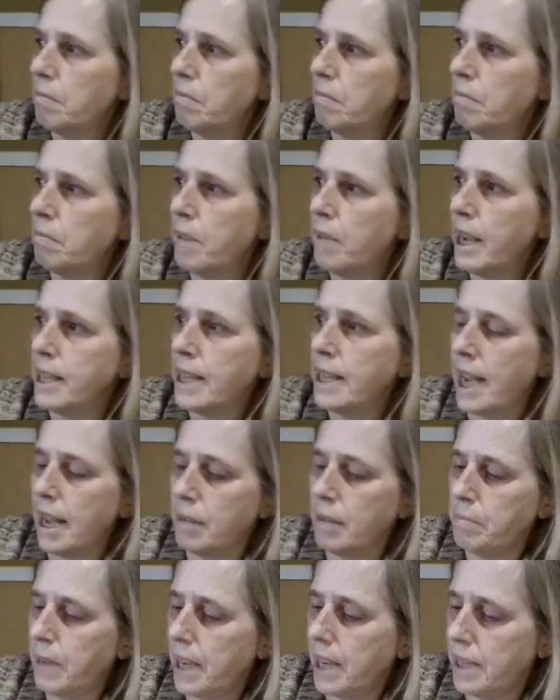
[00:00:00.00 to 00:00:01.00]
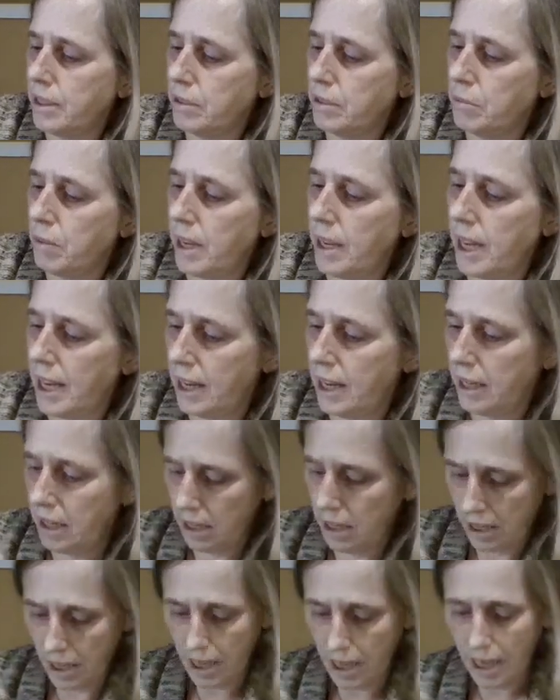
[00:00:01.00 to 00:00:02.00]
my dad passed away.
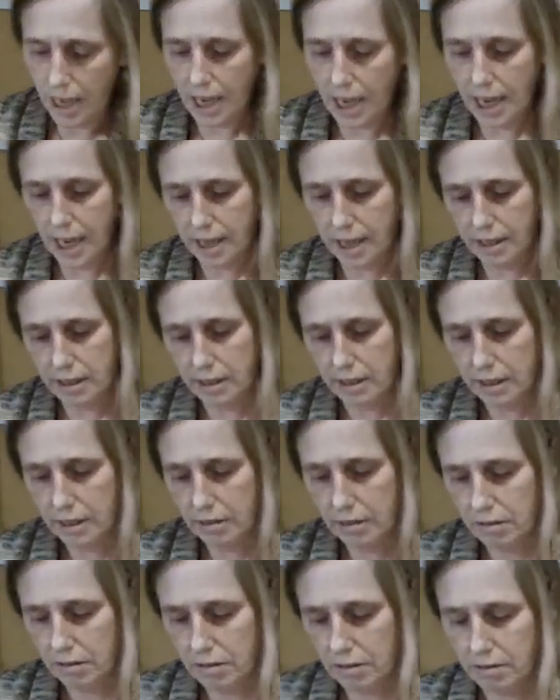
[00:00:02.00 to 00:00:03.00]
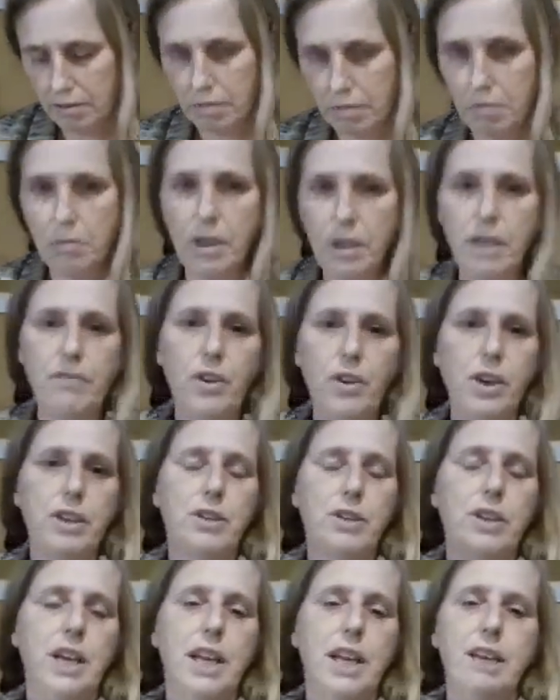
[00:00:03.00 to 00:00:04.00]
And one of our
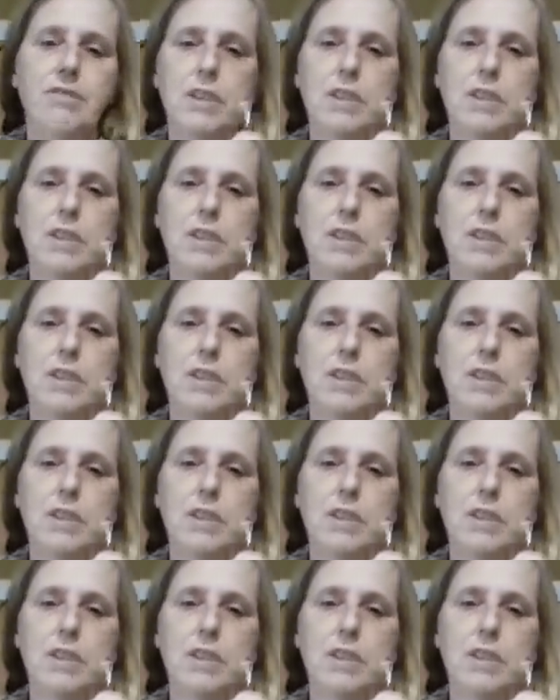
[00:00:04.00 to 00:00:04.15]
creative